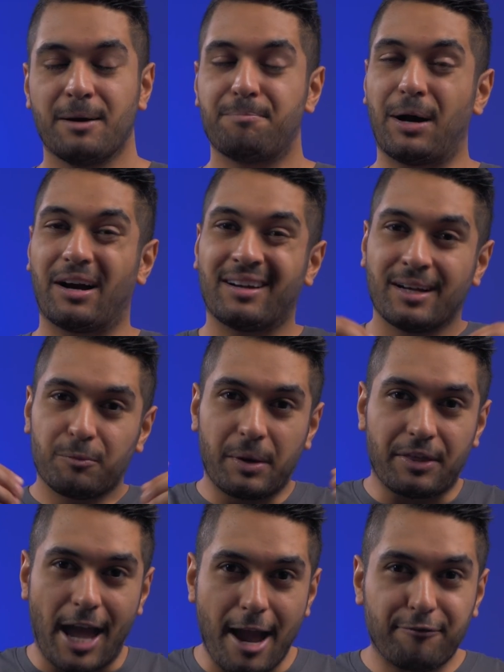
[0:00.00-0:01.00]
but
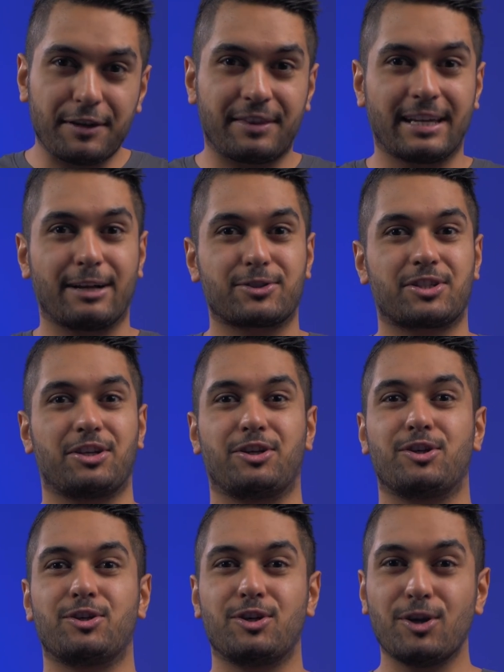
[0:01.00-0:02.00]
with everything else that
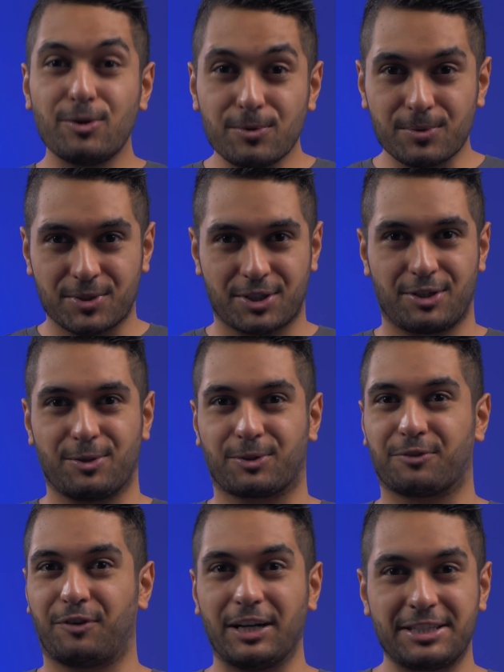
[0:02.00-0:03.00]
you use your
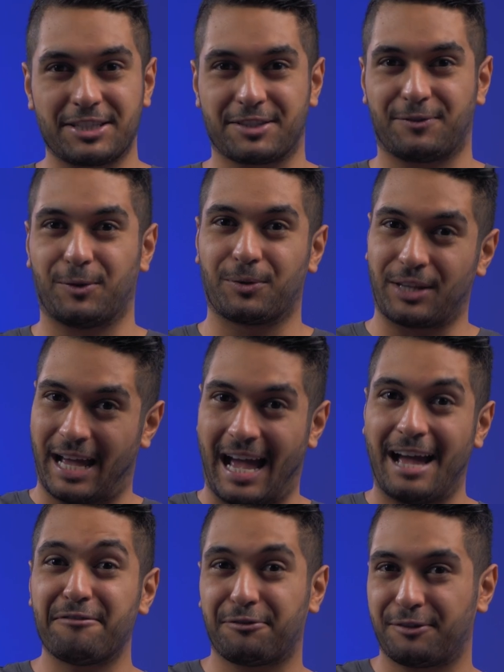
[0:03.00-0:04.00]
devices for that
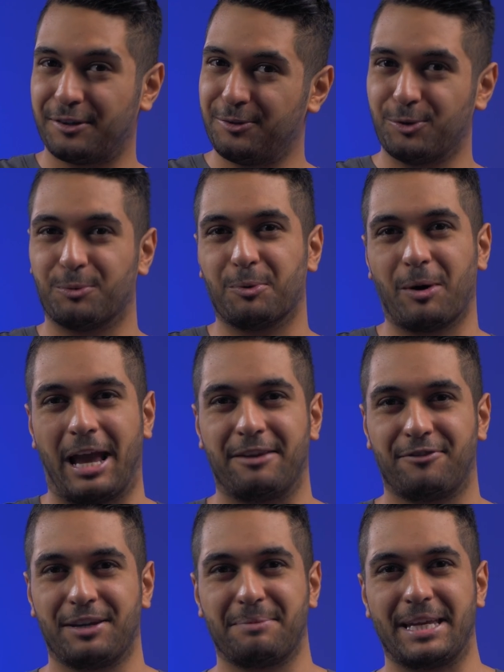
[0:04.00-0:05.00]
have normal
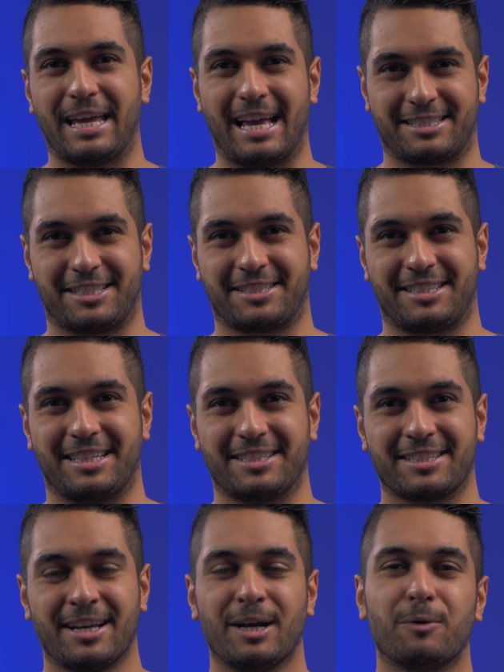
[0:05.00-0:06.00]
NVMe SSDs